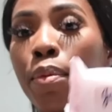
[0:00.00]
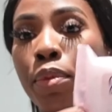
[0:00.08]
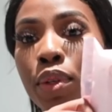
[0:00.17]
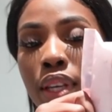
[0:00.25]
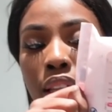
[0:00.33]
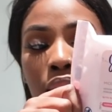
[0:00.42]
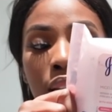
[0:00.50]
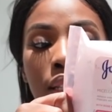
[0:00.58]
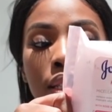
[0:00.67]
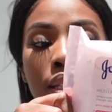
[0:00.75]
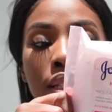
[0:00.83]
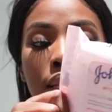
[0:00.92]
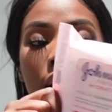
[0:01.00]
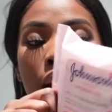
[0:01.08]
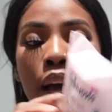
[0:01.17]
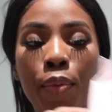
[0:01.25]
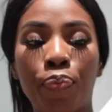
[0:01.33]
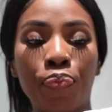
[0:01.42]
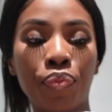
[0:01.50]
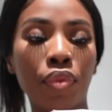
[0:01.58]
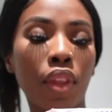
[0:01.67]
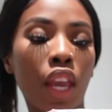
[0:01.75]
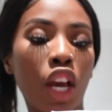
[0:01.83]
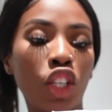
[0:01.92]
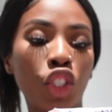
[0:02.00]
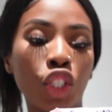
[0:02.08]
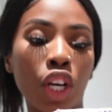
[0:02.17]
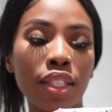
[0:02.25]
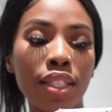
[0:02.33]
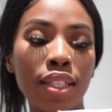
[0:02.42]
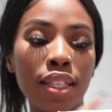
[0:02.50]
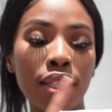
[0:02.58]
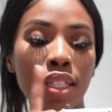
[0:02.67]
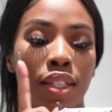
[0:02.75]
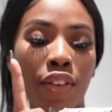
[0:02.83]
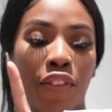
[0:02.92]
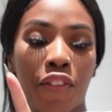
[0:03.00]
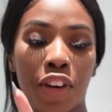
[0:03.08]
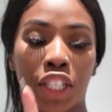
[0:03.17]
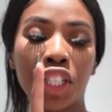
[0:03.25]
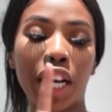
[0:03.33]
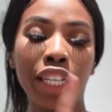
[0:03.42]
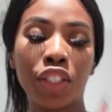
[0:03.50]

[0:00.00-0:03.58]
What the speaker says: I'm using this Johnson's Fresh